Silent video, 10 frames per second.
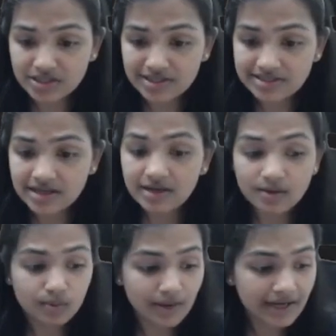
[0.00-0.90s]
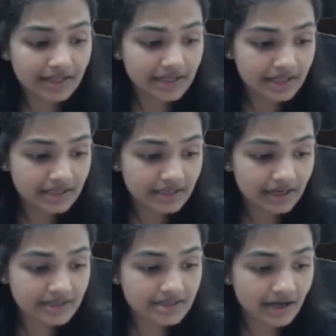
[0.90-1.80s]
is why the
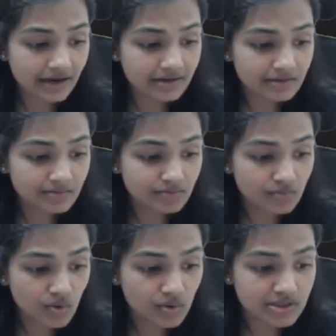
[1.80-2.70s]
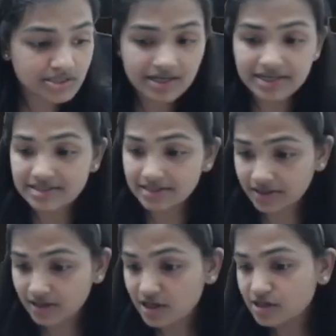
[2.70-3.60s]
ethynes are most
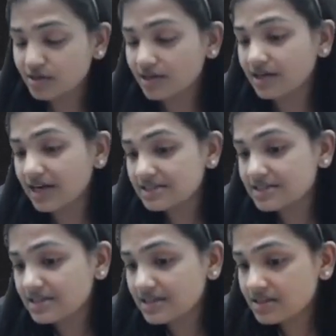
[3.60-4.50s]
acidic. So your answer is